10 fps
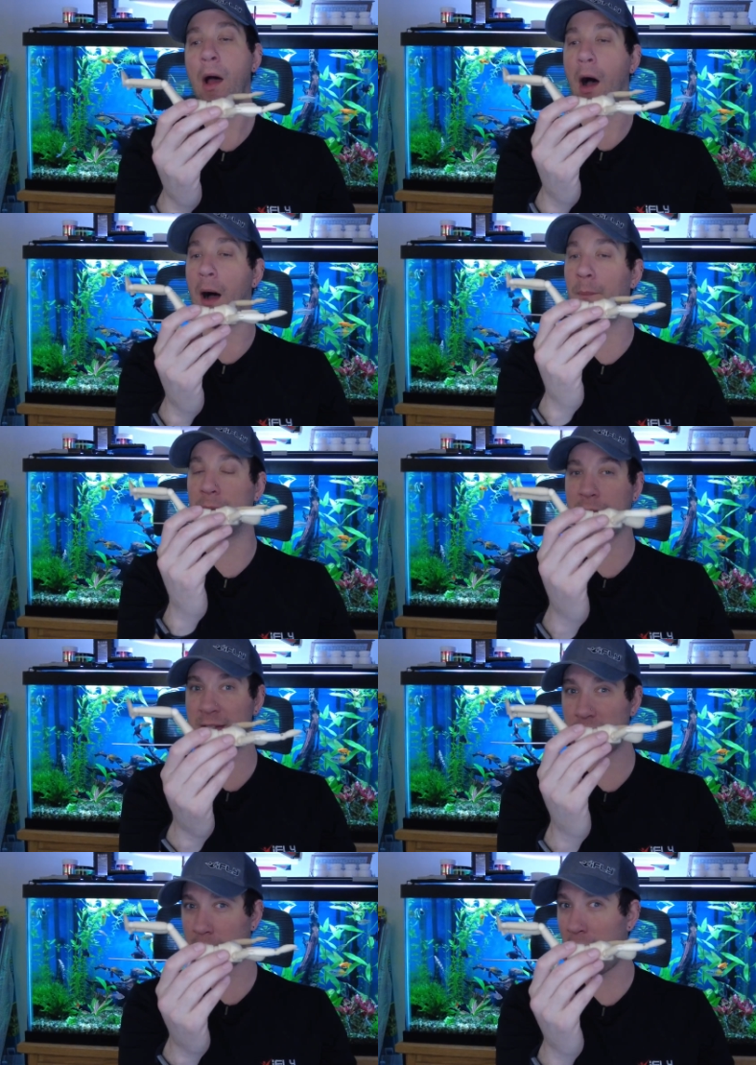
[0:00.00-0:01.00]
uh, but
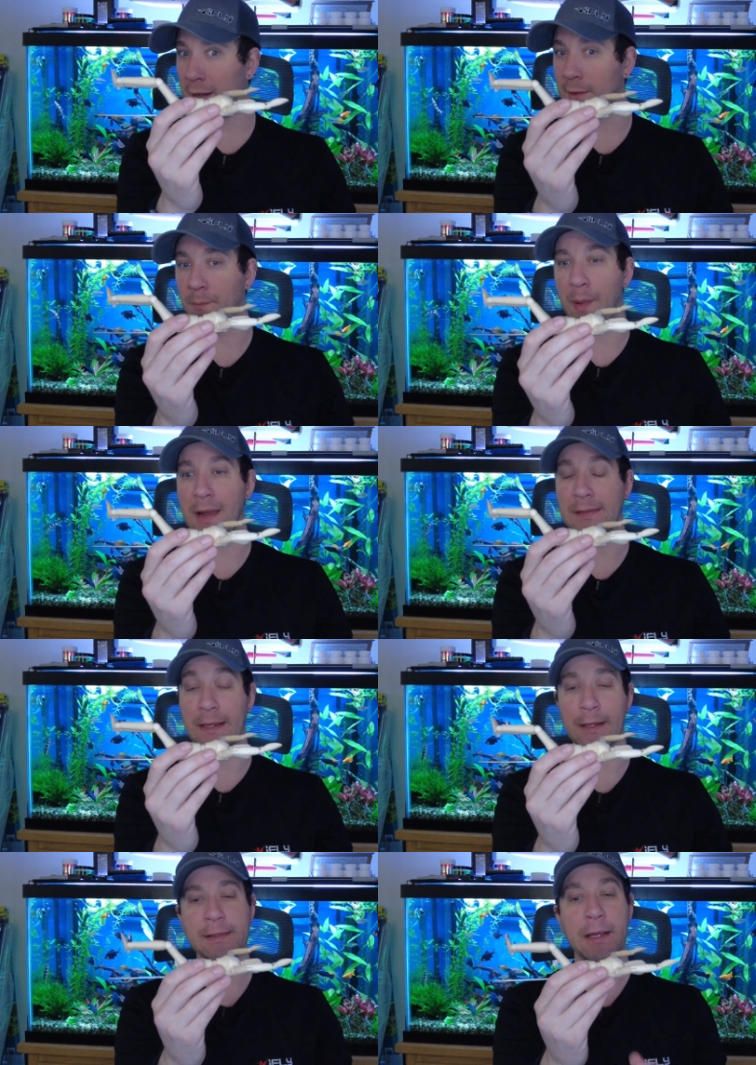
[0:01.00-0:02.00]
these are kind of the
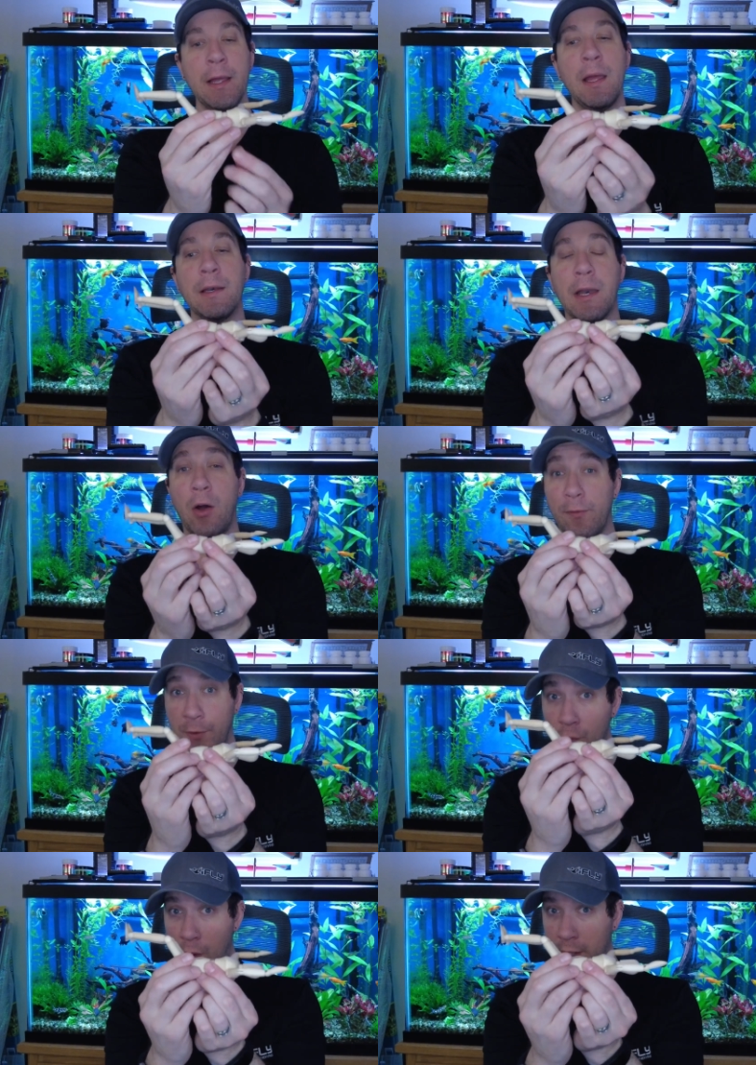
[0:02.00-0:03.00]
basics. Now if
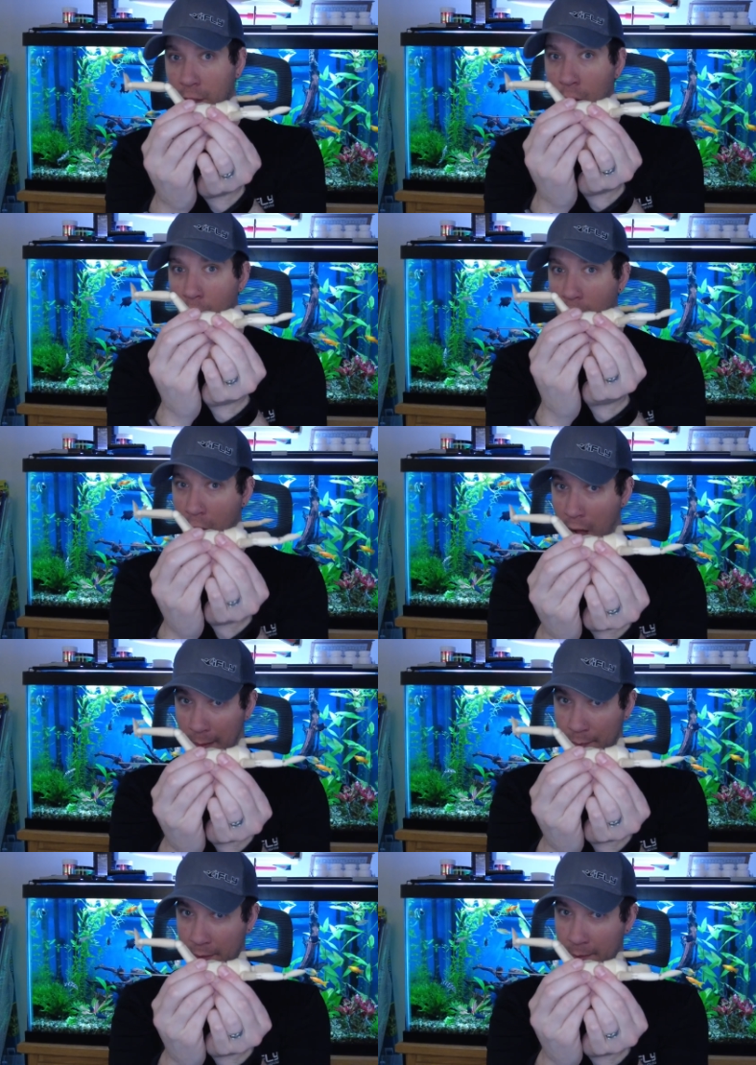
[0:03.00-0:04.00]
you want to go up,